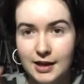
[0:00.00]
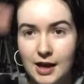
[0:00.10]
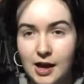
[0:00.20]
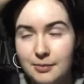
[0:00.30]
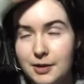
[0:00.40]

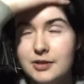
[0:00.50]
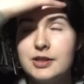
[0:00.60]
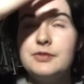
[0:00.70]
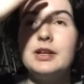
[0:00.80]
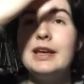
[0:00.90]
I'm not
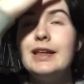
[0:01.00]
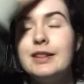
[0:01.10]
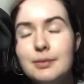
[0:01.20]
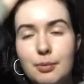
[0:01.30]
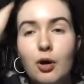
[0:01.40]
even
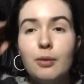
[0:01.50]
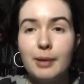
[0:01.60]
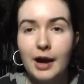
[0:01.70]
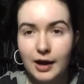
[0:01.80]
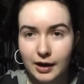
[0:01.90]
in the
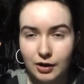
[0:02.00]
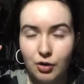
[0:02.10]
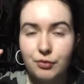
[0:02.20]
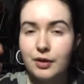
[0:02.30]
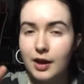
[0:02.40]
ballpark
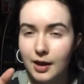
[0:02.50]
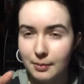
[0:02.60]
of the game